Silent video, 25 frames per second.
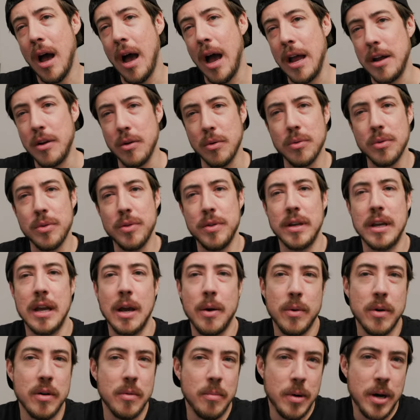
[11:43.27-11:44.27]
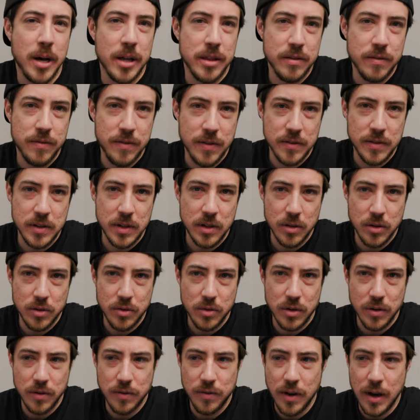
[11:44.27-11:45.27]
I don't think I would have bought the 15 to
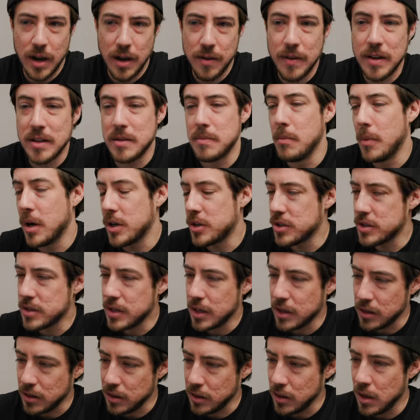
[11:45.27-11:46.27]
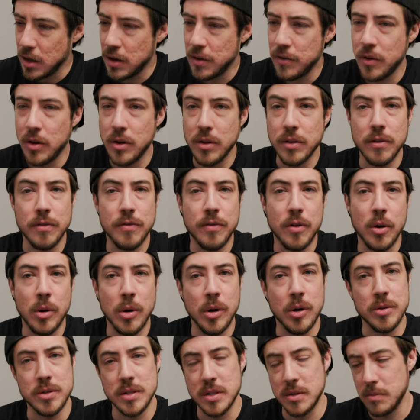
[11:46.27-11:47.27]
35. As much as I love all the
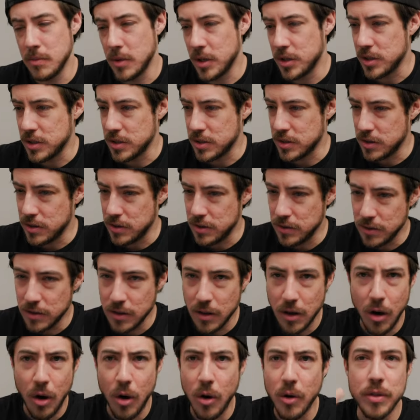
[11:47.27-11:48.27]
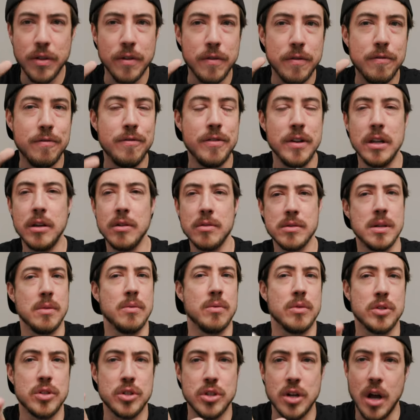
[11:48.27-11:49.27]
photos, as much as all the videos that
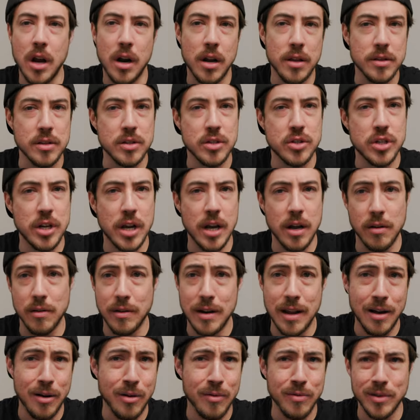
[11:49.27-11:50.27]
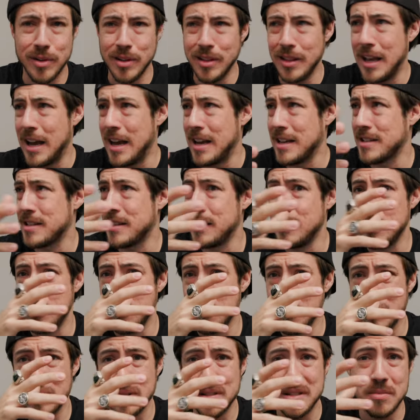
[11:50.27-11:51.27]
were shot on this channel now over the last
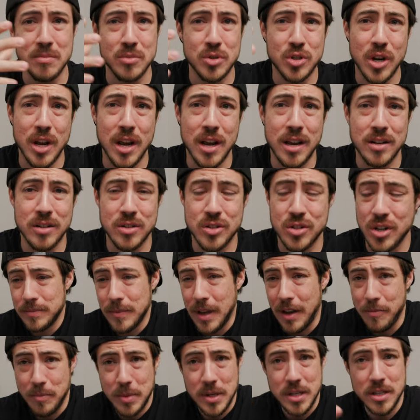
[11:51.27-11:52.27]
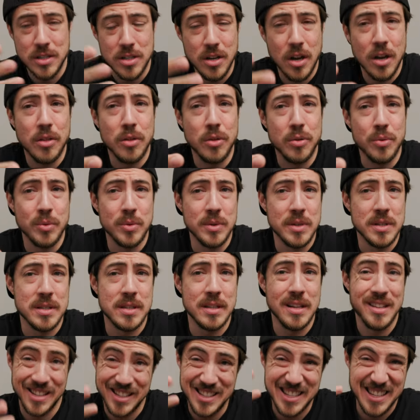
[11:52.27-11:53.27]
year and some change have been done through this
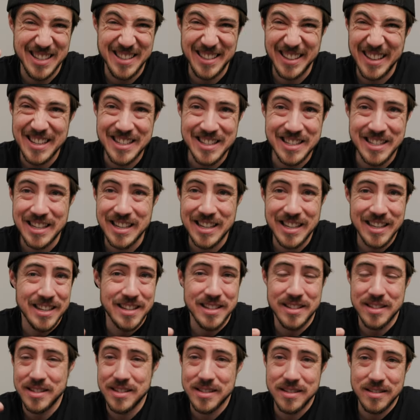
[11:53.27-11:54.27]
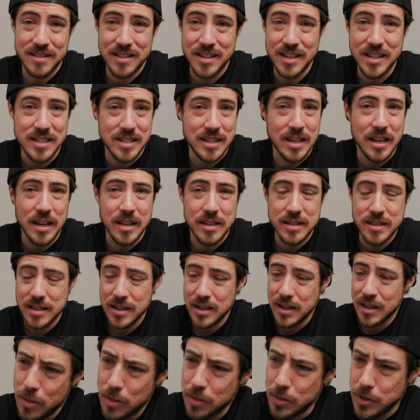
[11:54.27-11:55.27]
lens. This lens is is it.
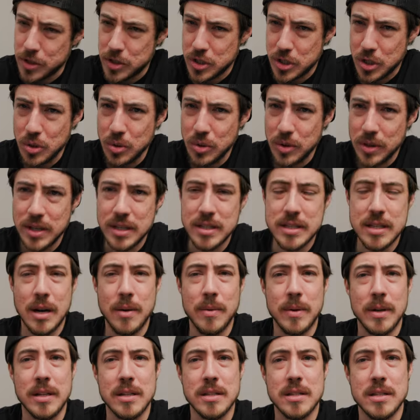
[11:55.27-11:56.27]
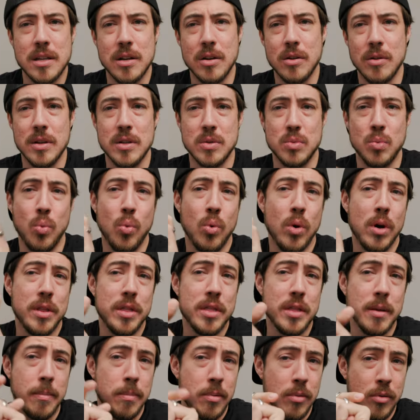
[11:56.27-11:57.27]
The two things that I would consider is
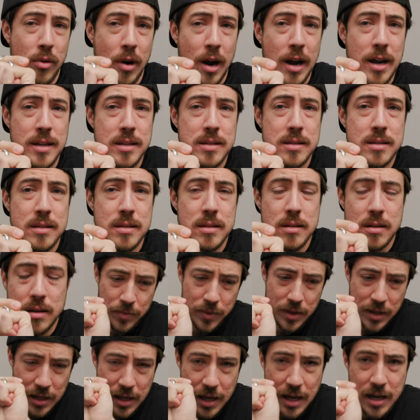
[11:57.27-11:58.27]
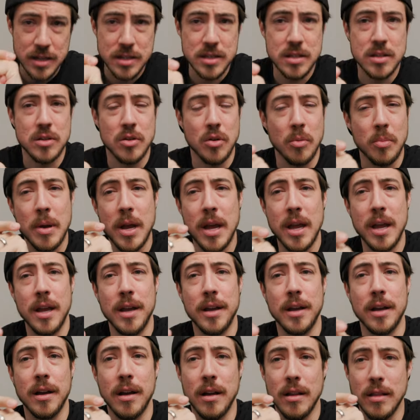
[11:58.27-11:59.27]
one, the price yes, you're
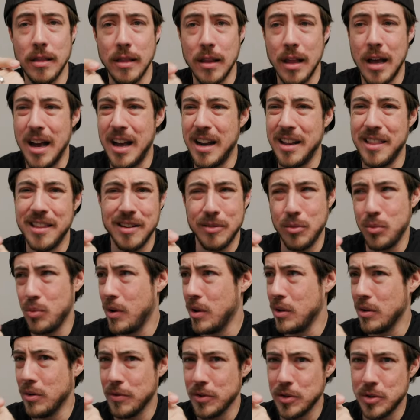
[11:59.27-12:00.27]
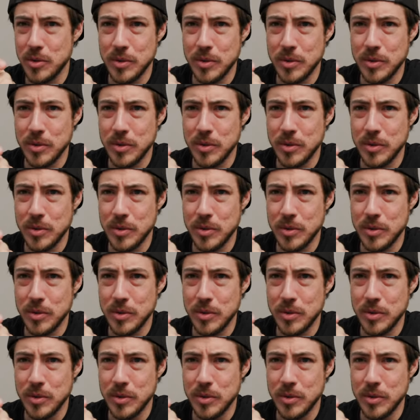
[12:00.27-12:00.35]
paying a lot, I think well over